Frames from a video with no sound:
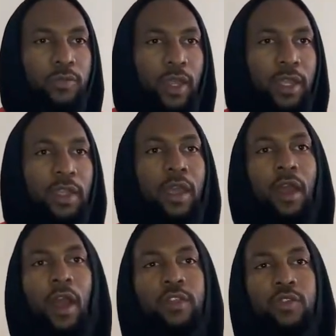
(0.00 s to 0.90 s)
right?
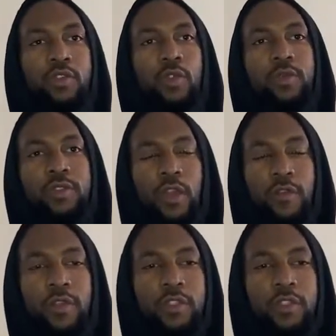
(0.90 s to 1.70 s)
On YouTube servers.